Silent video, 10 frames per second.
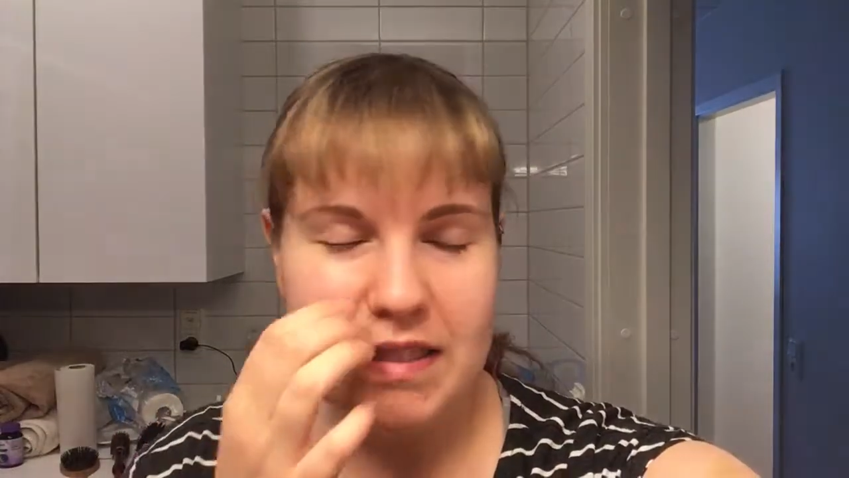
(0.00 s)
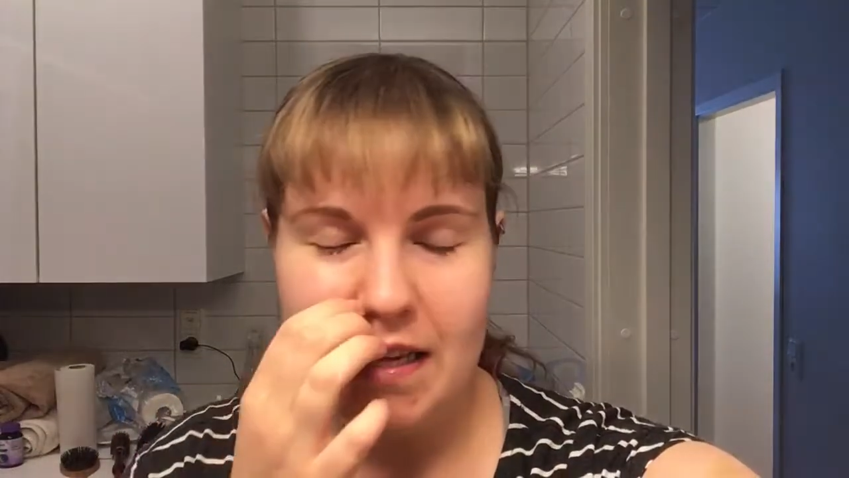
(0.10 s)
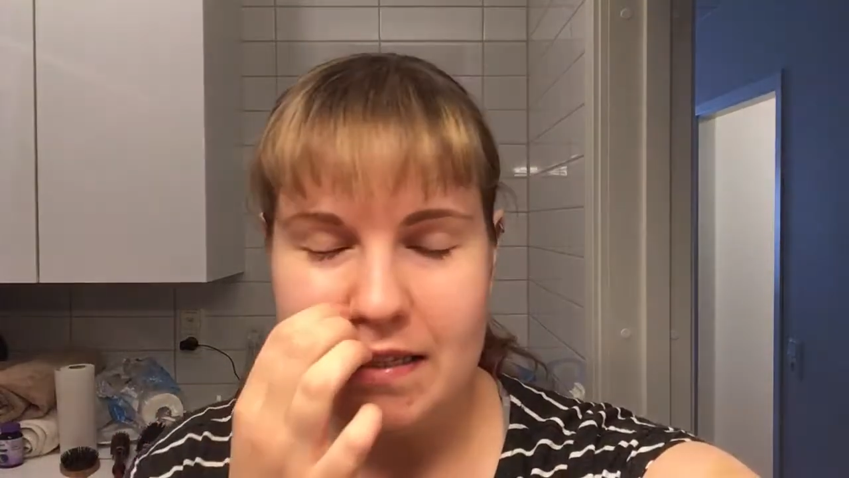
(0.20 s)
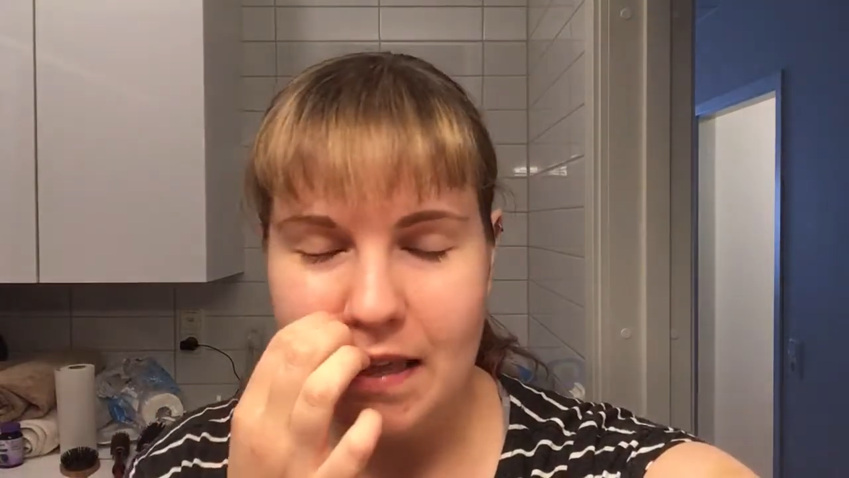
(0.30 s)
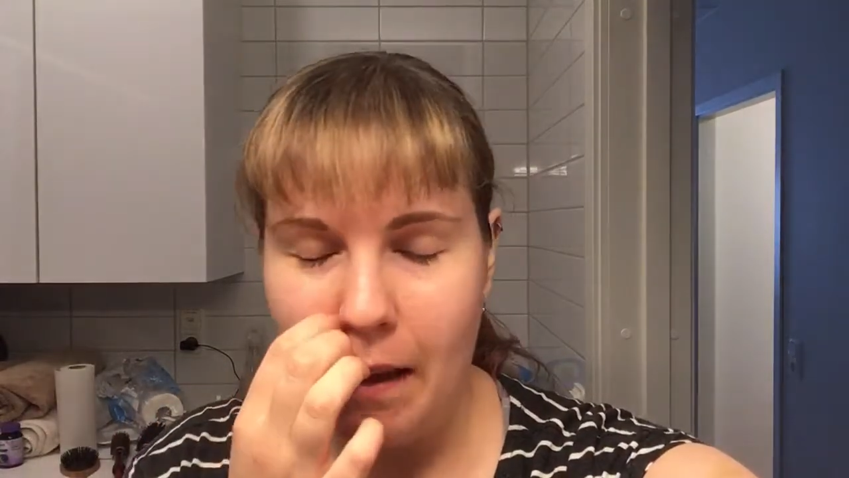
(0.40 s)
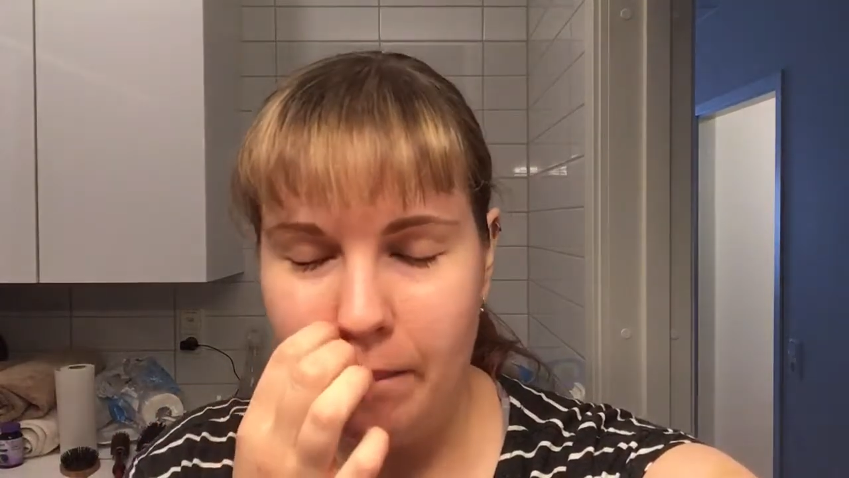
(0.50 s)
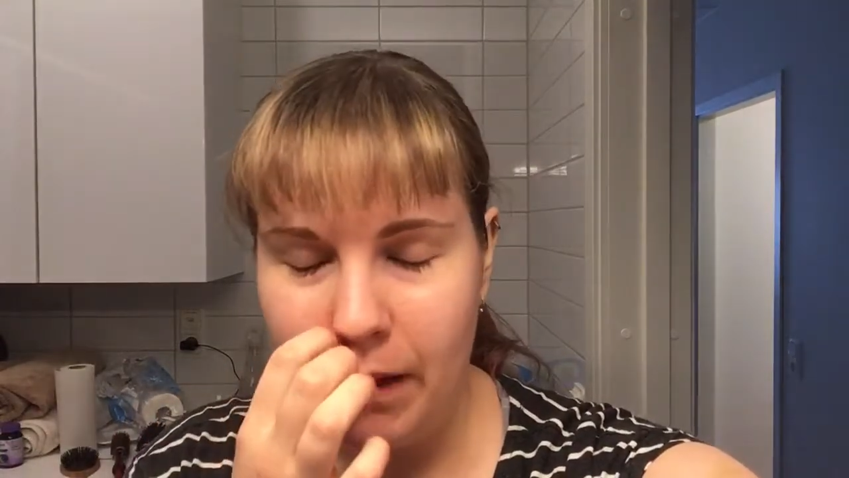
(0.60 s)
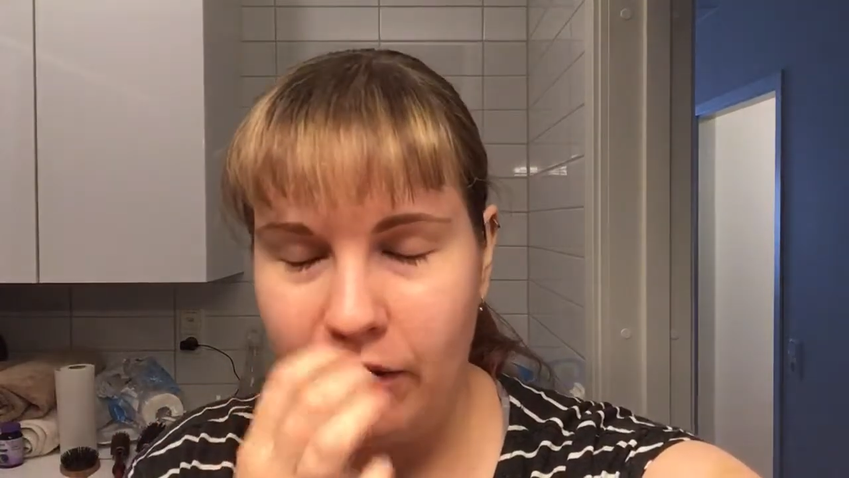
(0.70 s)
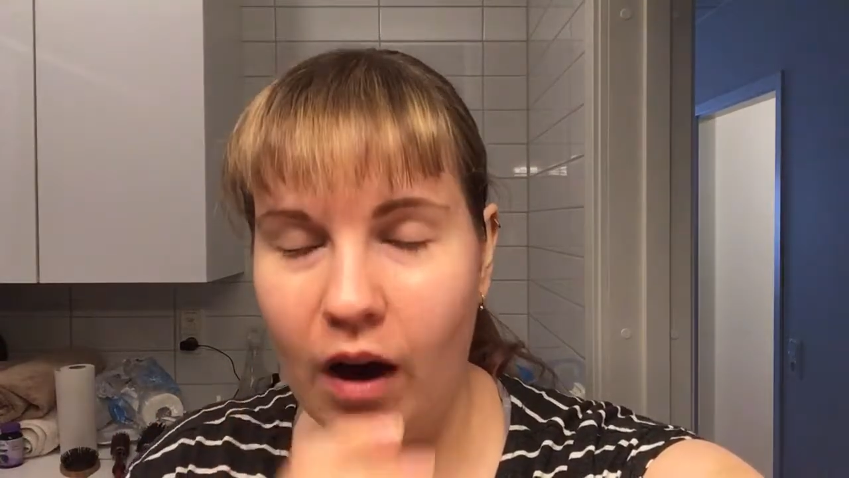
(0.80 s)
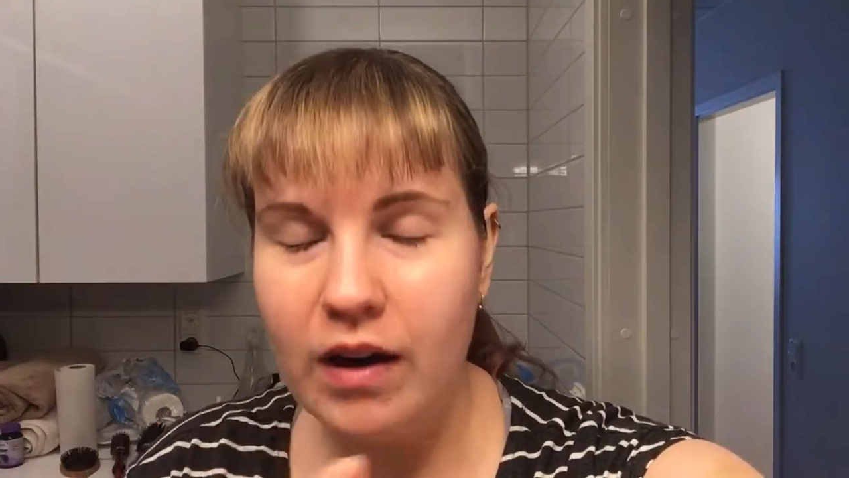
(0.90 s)
says that,
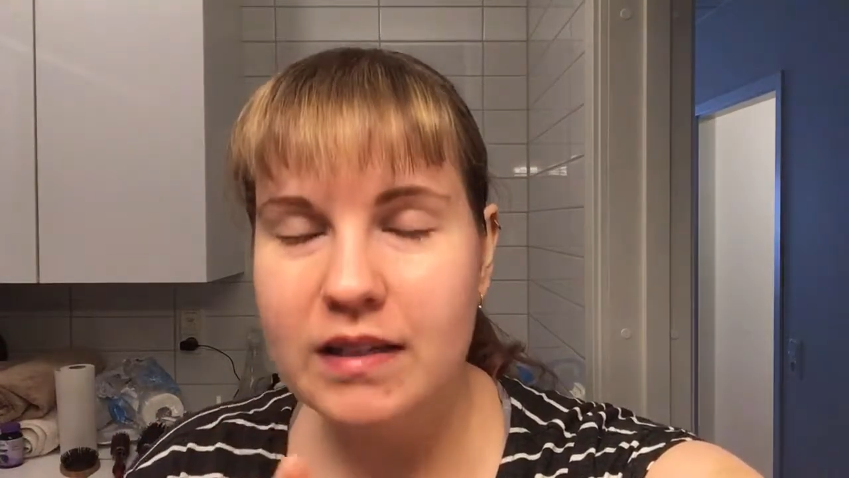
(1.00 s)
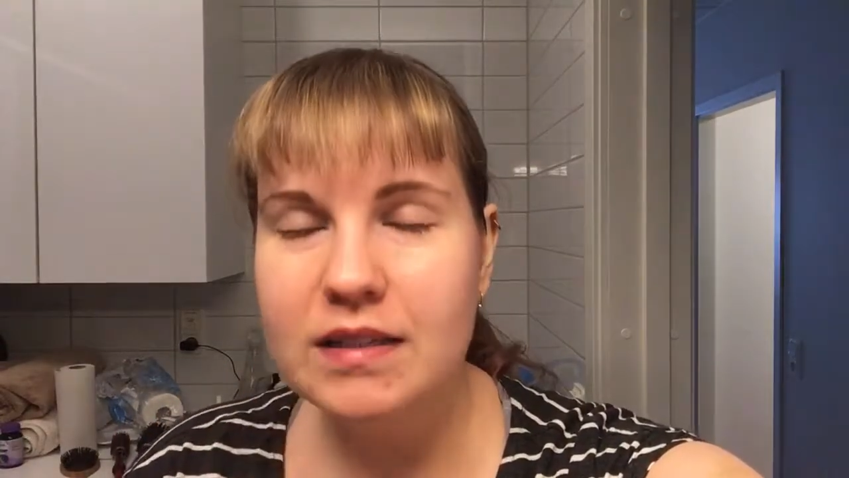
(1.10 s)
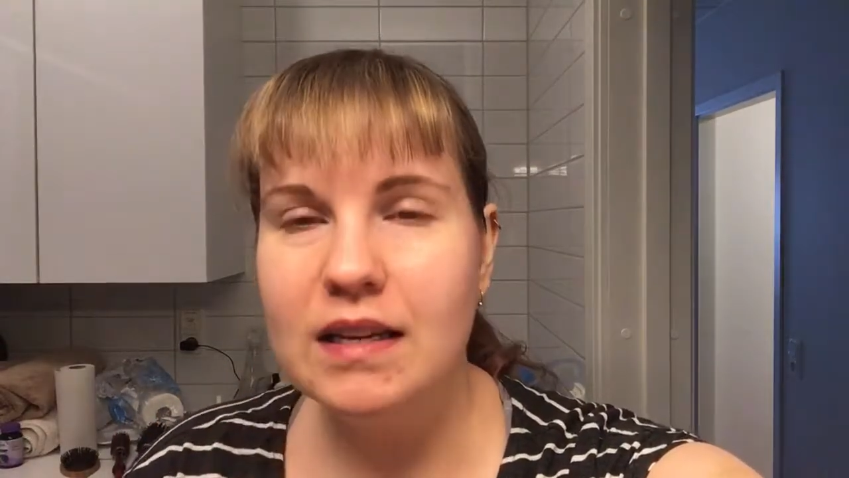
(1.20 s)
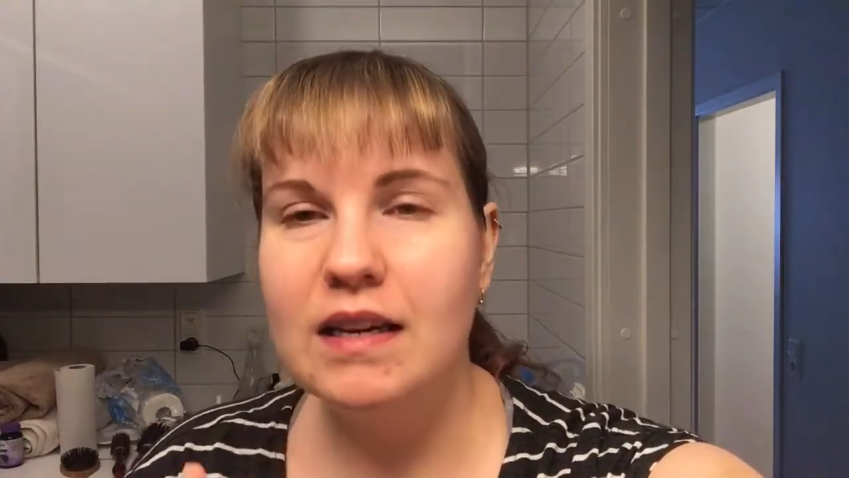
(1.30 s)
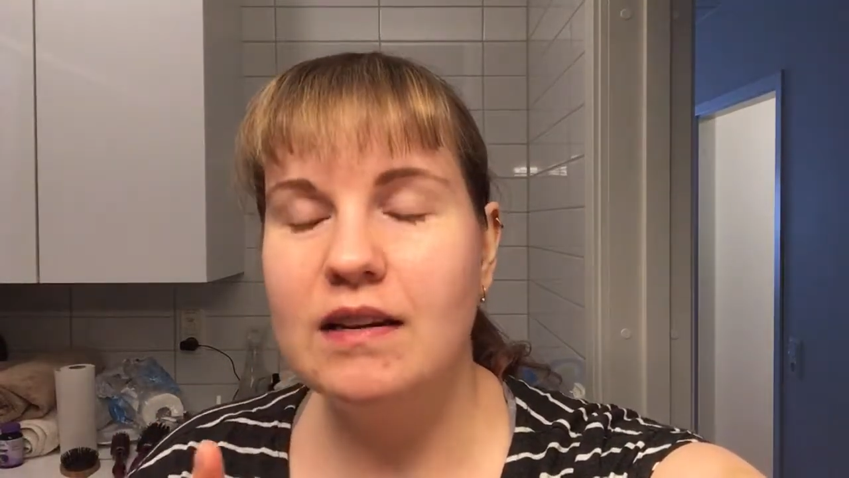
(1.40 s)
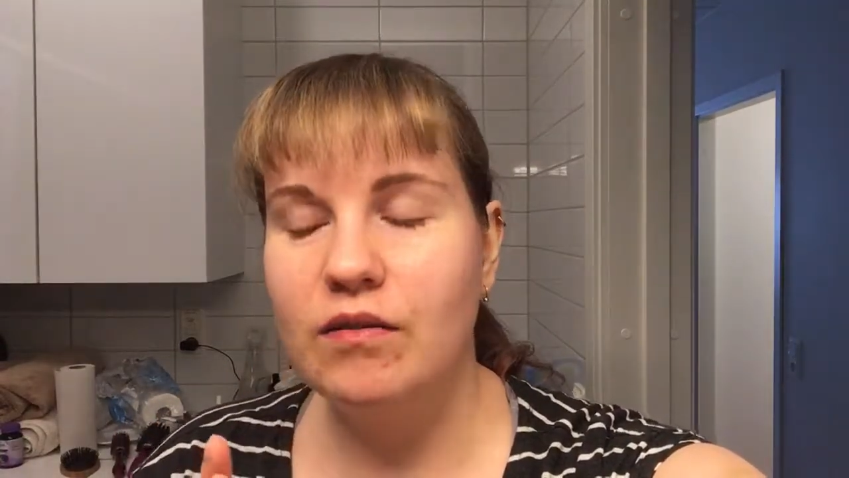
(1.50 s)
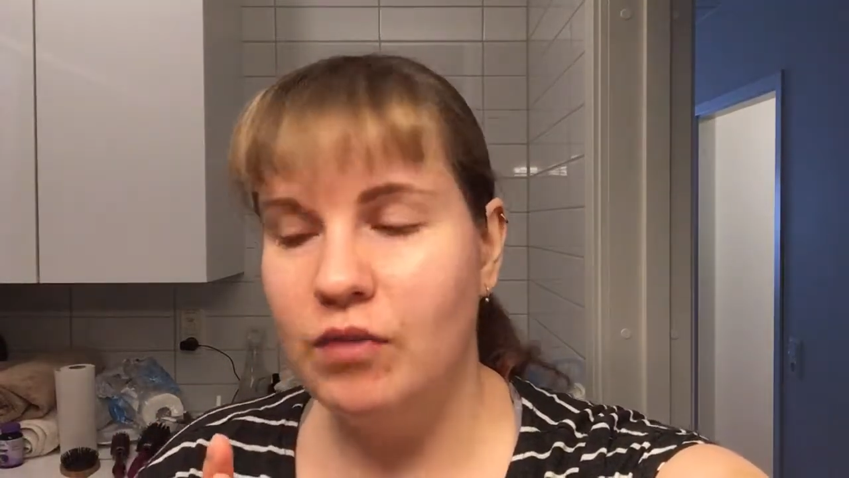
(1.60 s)
but honestly,